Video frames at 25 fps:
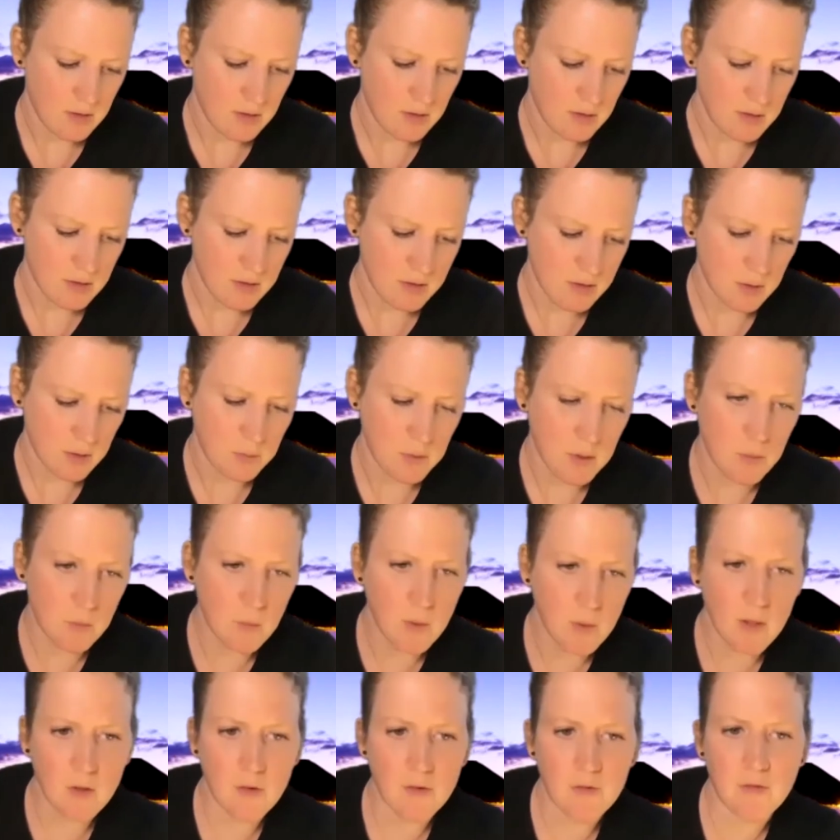So we
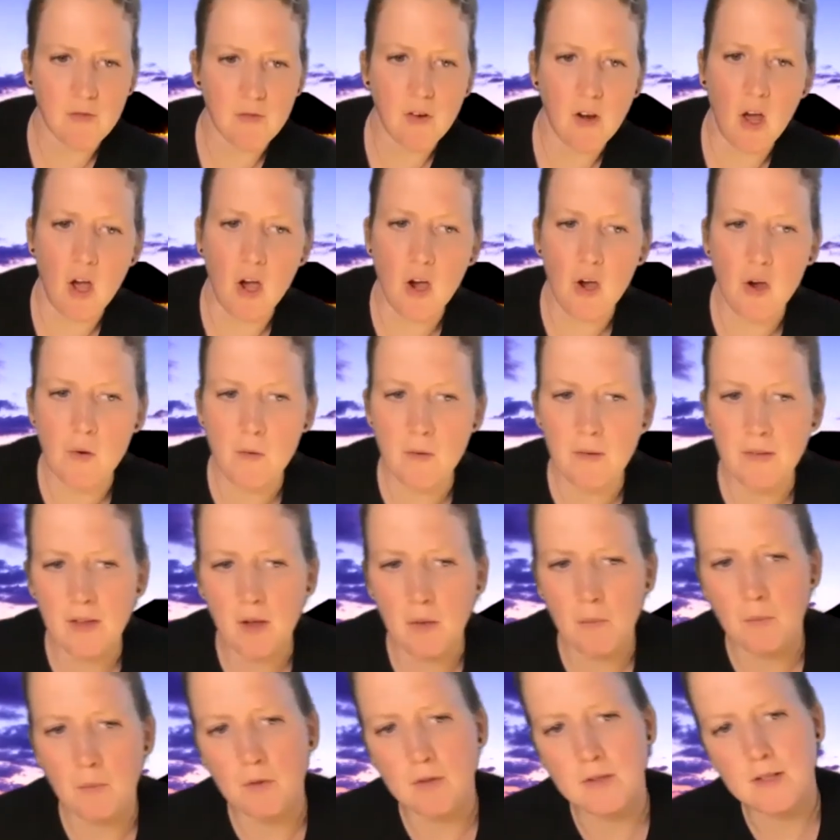will flow and
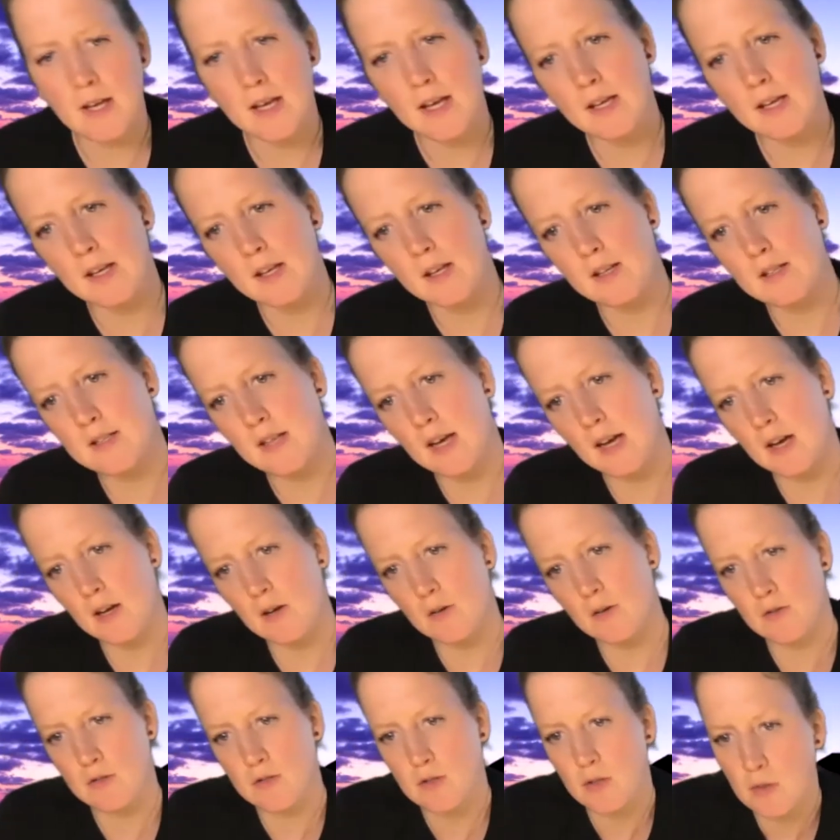then we'll take it
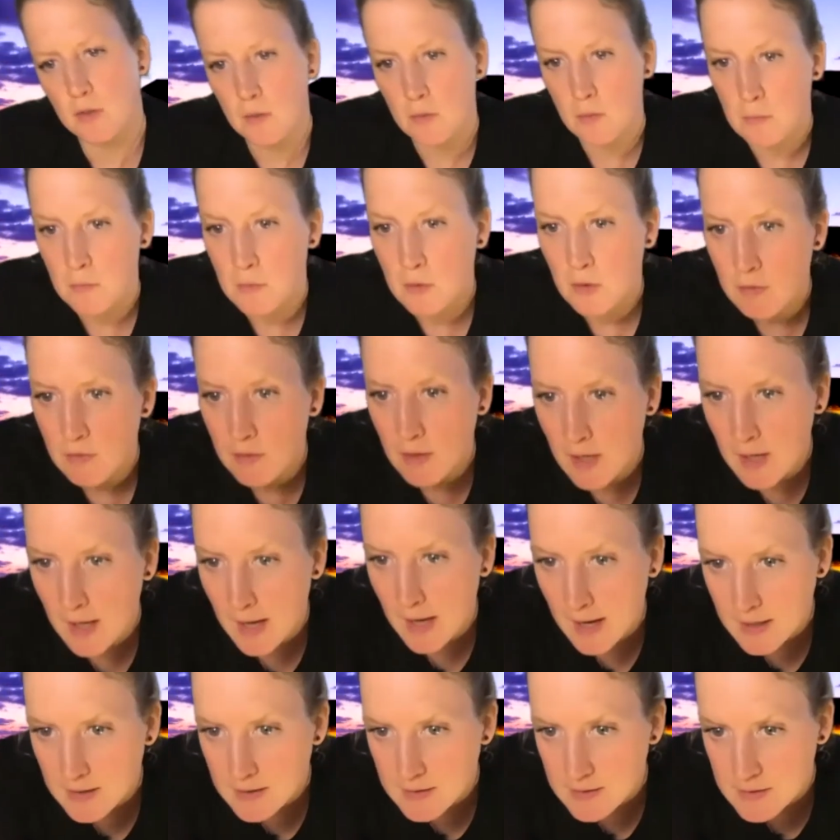down to a more
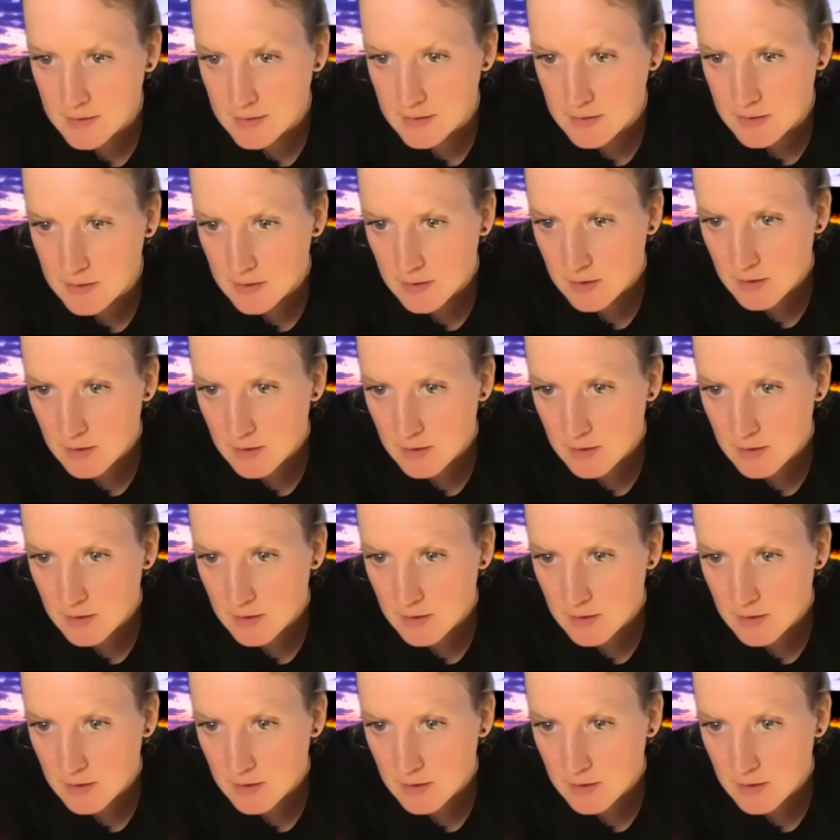relaxed